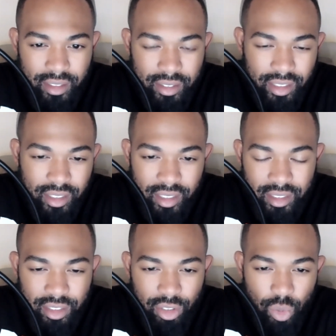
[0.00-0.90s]
Look,
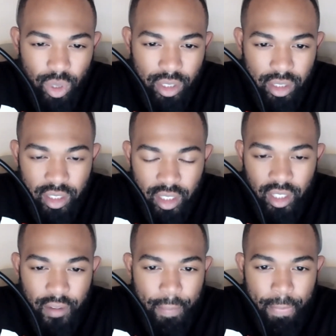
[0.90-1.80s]
so you wanna
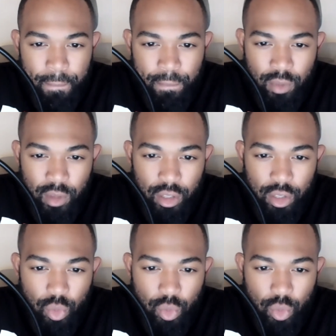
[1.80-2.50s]
you